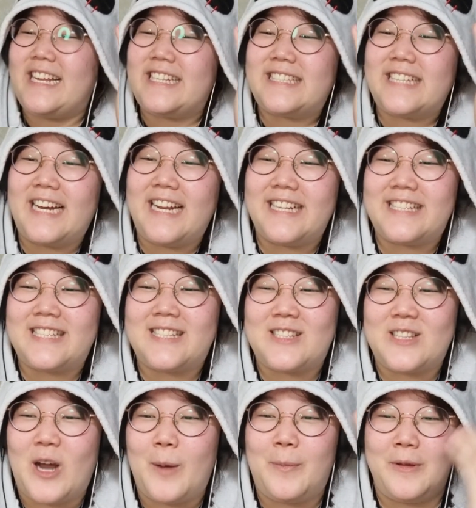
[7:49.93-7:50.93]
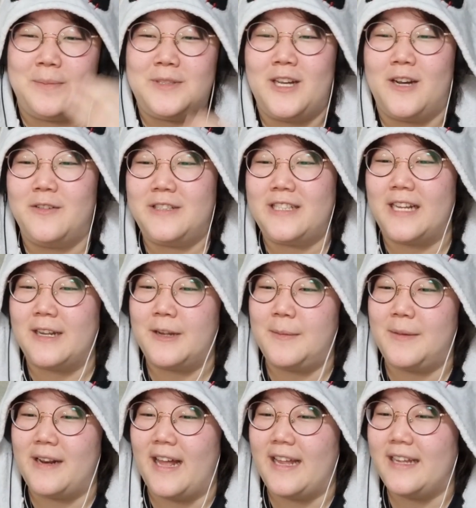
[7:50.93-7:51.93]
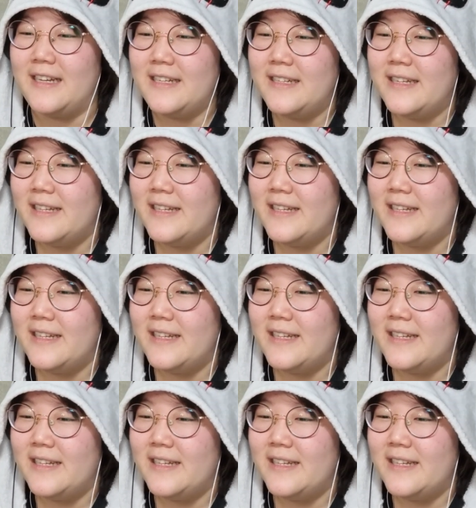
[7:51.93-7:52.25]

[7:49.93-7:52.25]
gotta, random. He's gotta stop himself. He's like gonna be like,